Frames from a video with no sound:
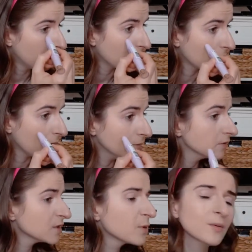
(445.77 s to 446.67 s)
Okay,
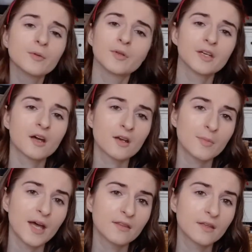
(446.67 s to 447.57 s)
that's probably not a
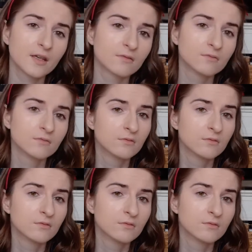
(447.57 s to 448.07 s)
bad thing.